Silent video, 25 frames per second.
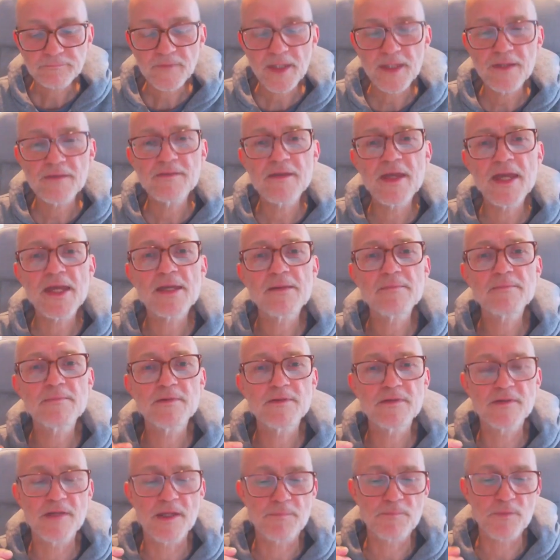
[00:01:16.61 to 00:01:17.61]
they
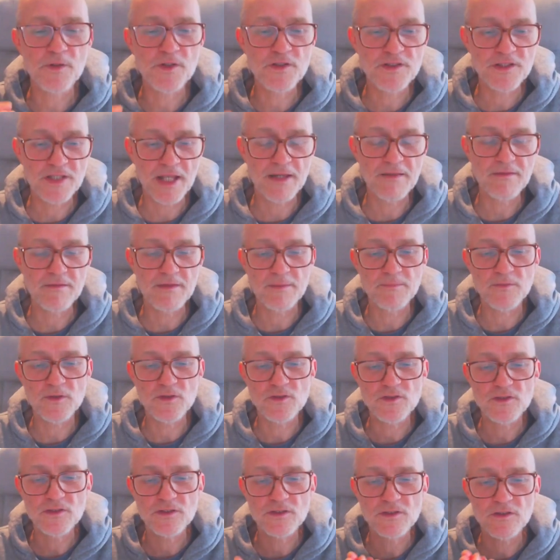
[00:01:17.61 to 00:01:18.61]
present them,
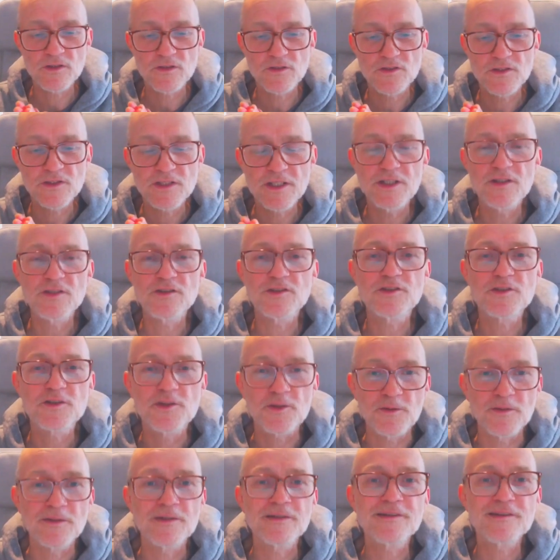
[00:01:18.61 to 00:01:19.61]
you see the
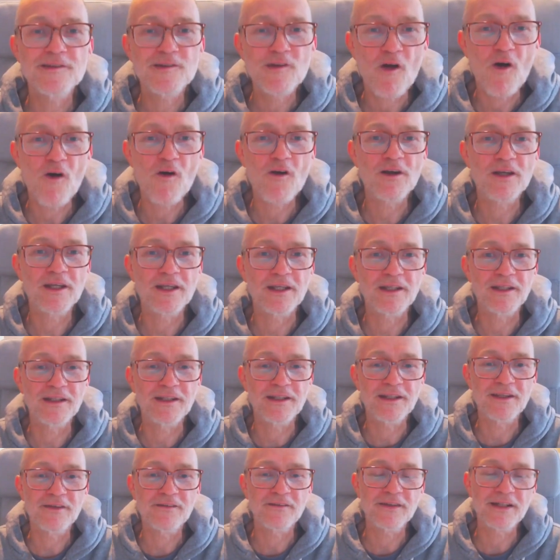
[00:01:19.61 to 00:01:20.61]
student talking,
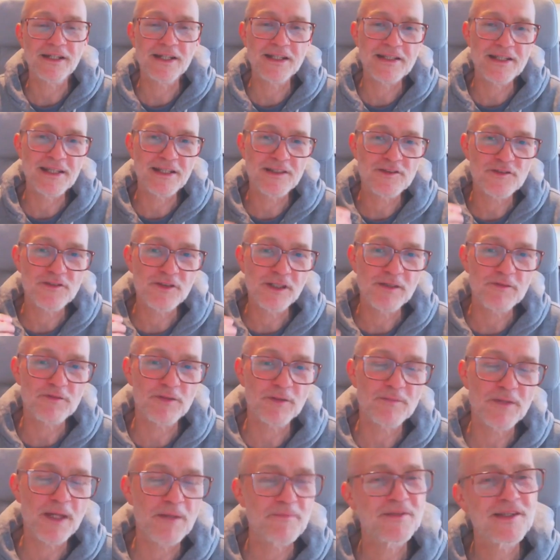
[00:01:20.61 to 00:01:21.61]
it's really
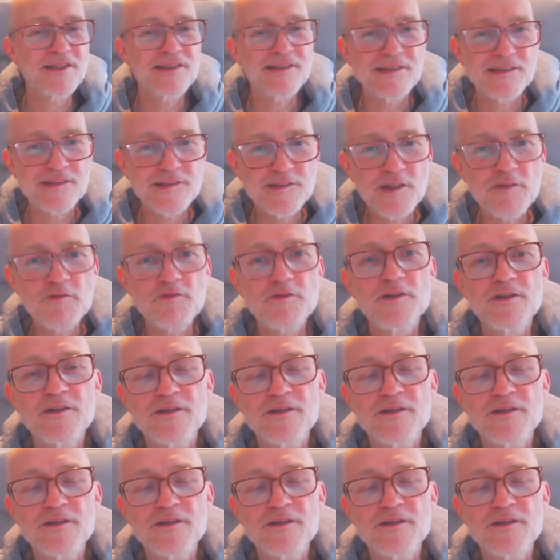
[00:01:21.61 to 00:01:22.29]
from them. It's different